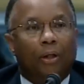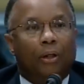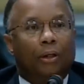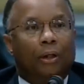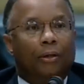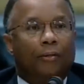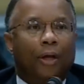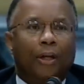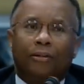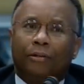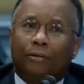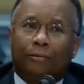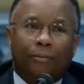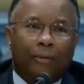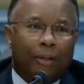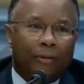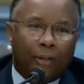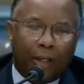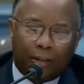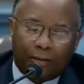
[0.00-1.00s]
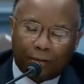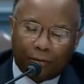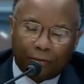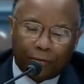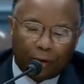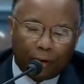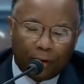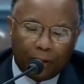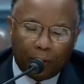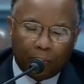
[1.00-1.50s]
That's a
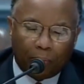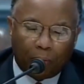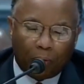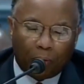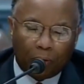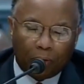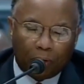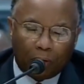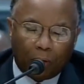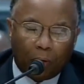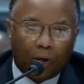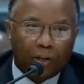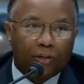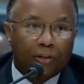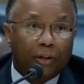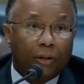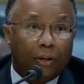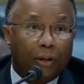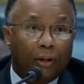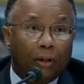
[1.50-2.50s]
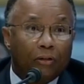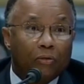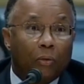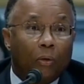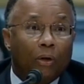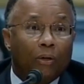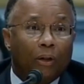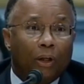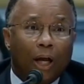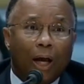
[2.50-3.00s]
very important question, and it's
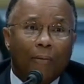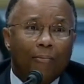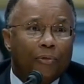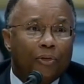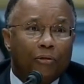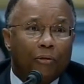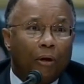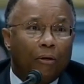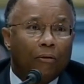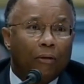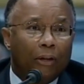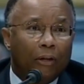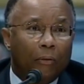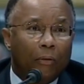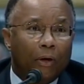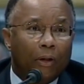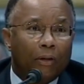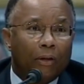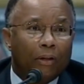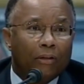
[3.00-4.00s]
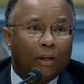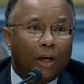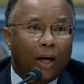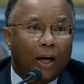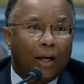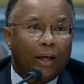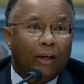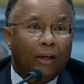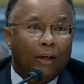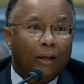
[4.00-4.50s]
one that I'm struggling with as
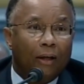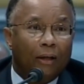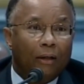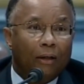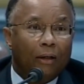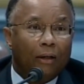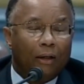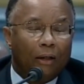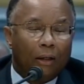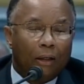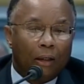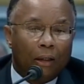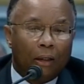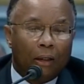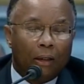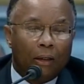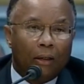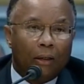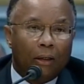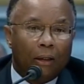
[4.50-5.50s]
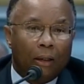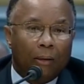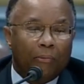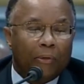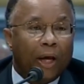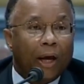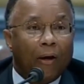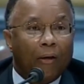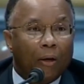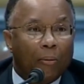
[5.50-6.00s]
I am
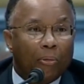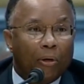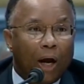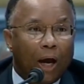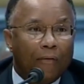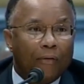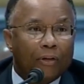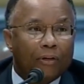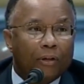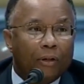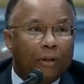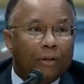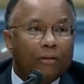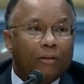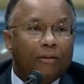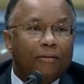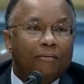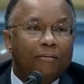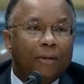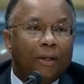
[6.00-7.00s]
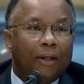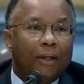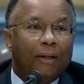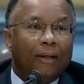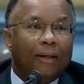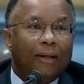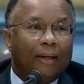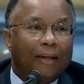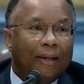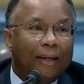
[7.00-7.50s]
now a private citizen
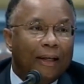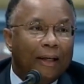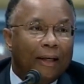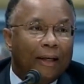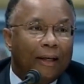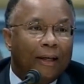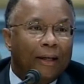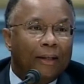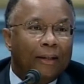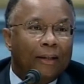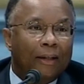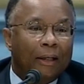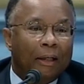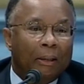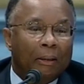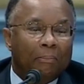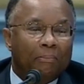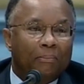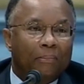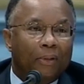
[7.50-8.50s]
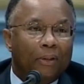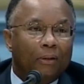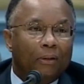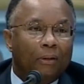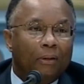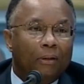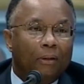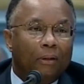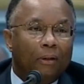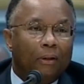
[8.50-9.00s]
and
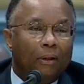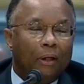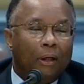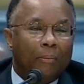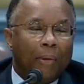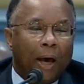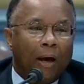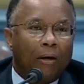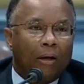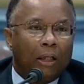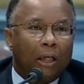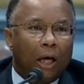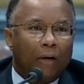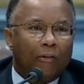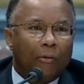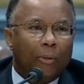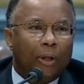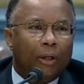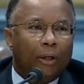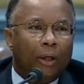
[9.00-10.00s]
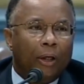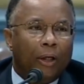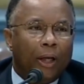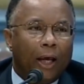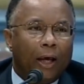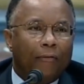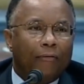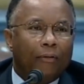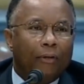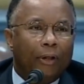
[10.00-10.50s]
I'm out of government and
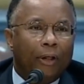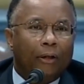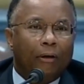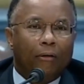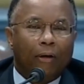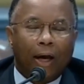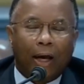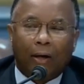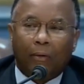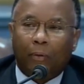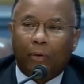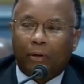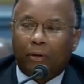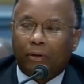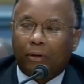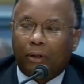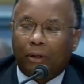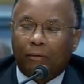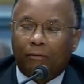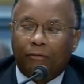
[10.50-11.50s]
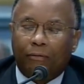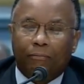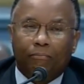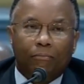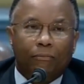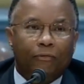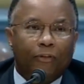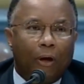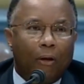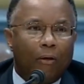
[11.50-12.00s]
have to interact with
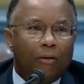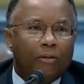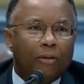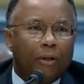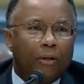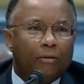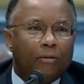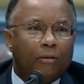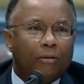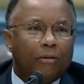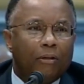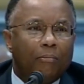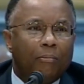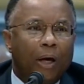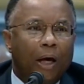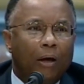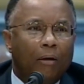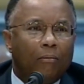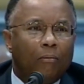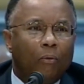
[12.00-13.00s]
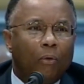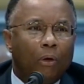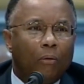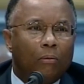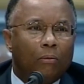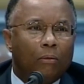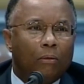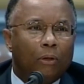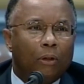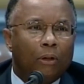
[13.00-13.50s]
fellow citizens about what
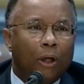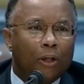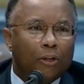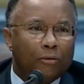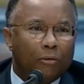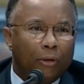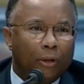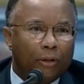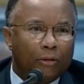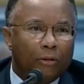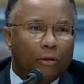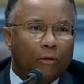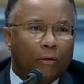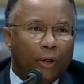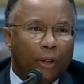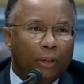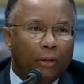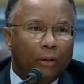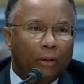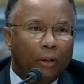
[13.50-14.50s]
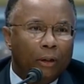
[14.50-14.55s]
the country is doing